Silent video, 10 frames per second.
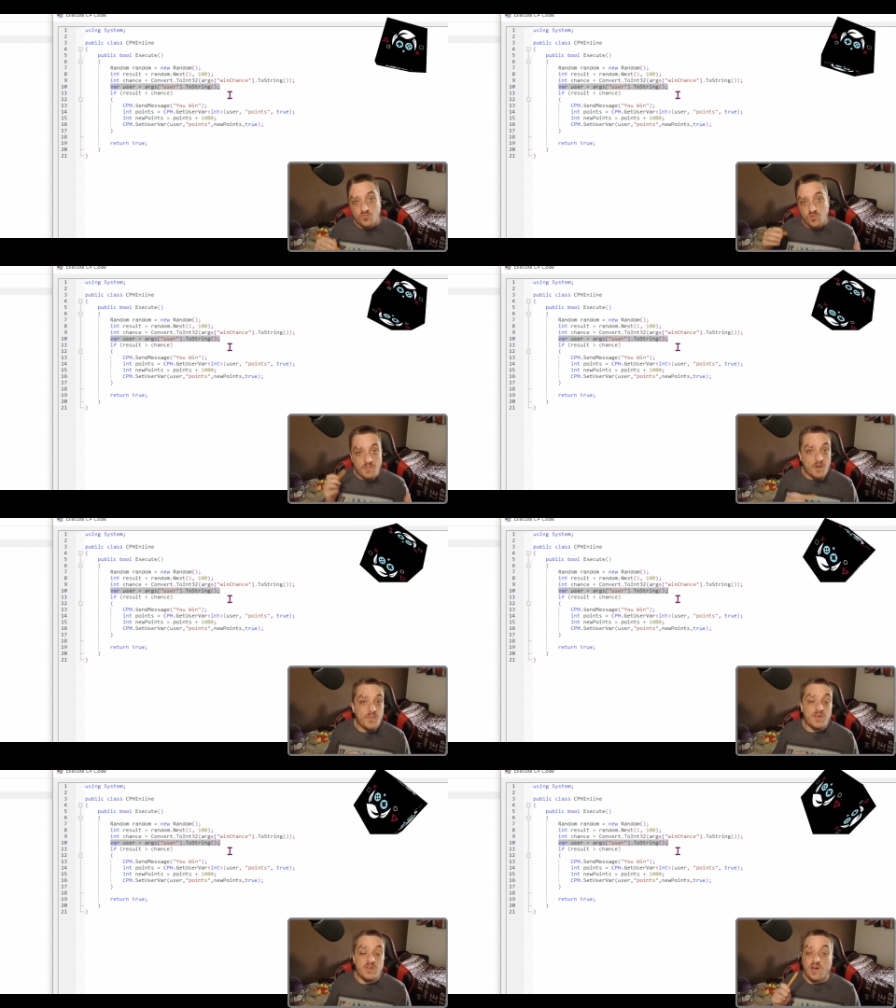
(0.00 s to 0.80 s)

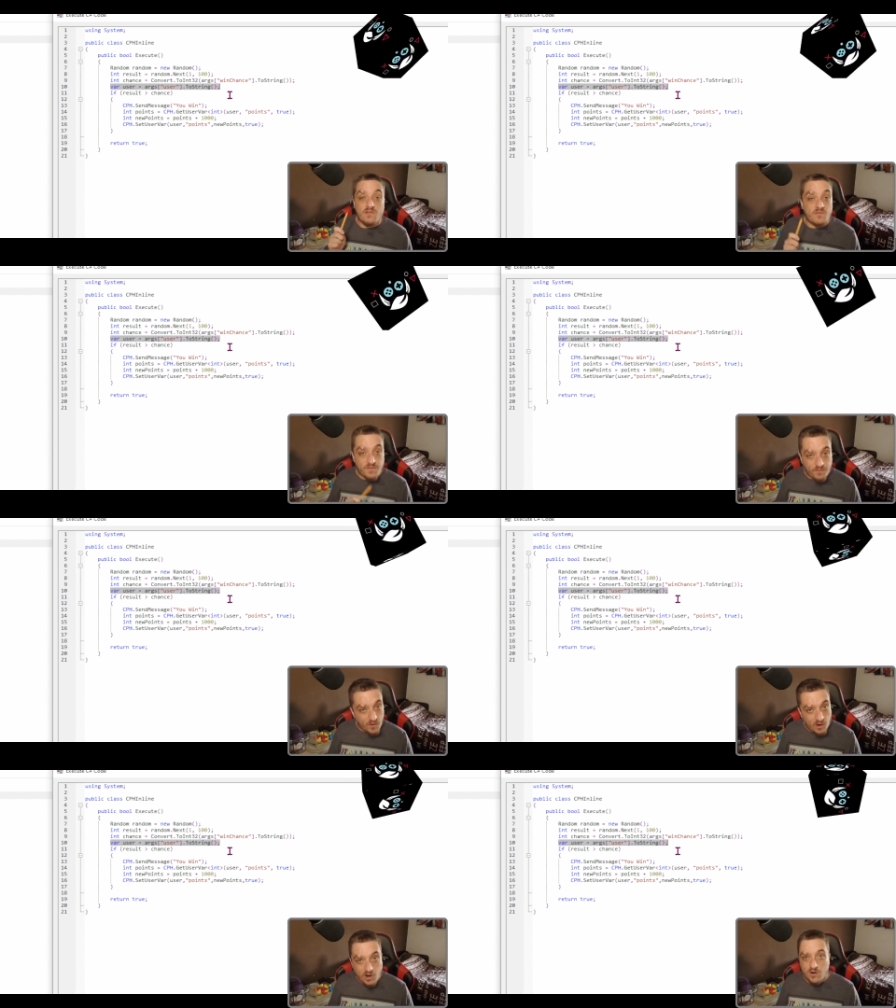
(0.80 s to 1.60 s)
Remember, you got to have a
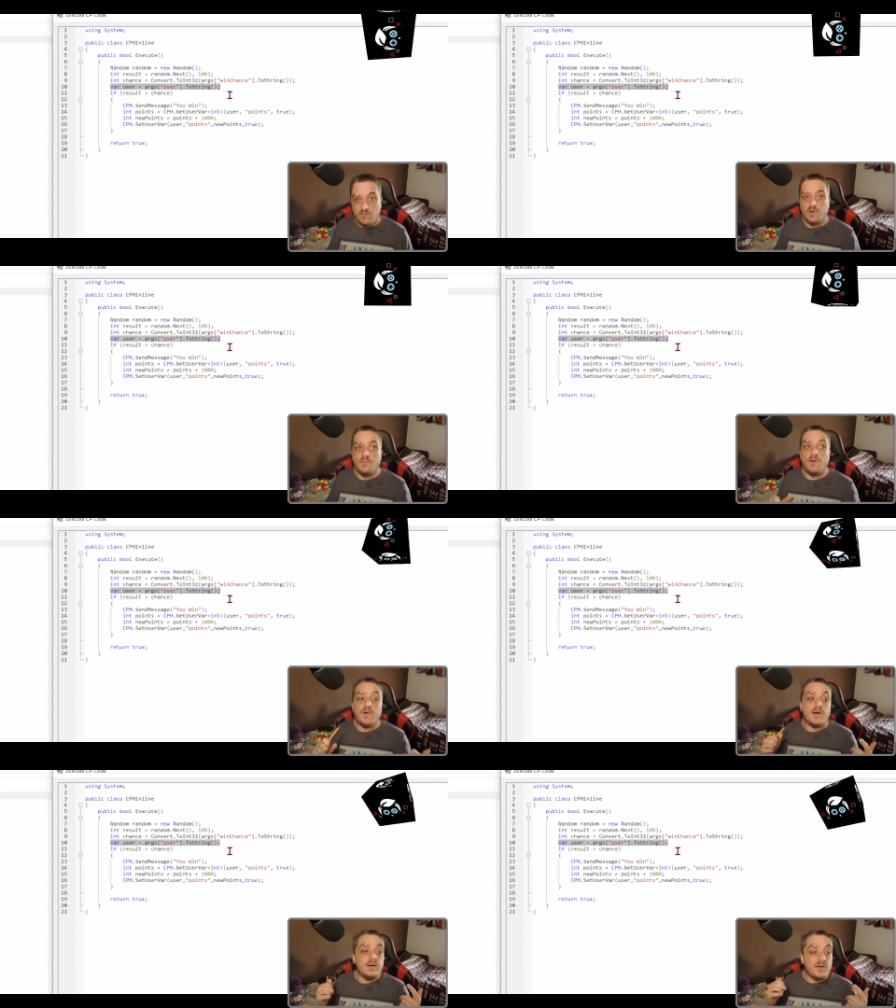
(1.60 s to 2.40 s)
flow.
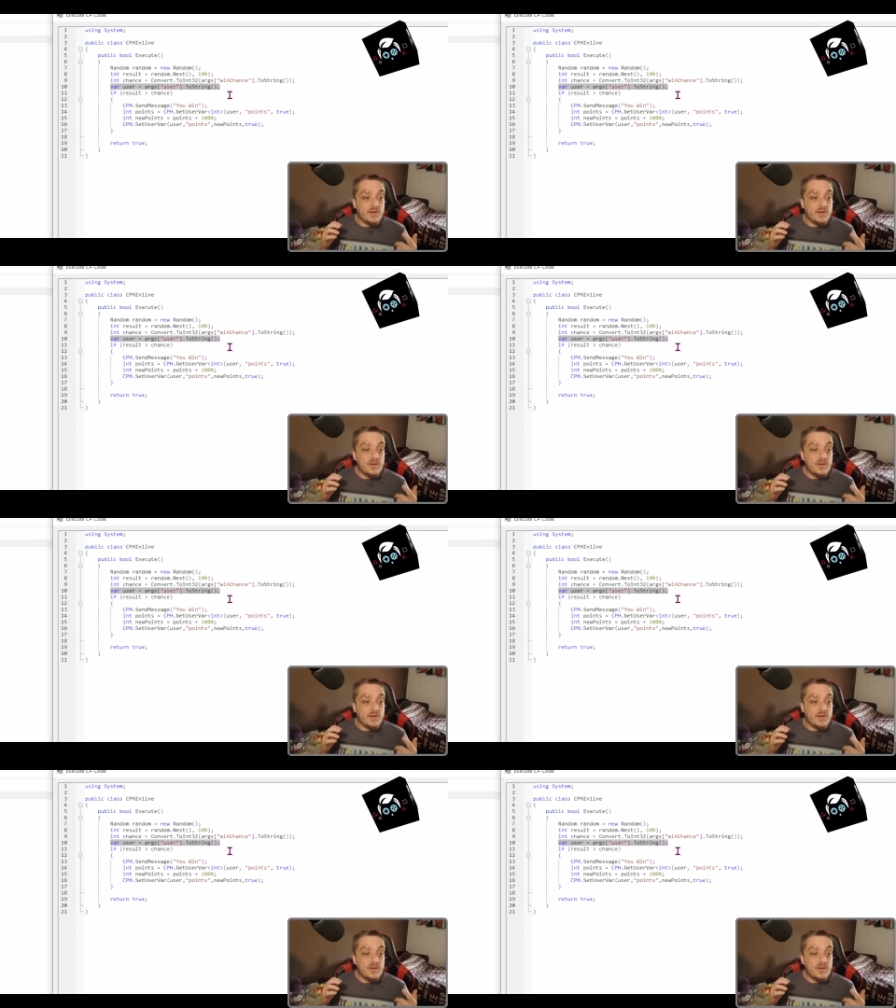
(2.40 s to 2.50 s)
Remember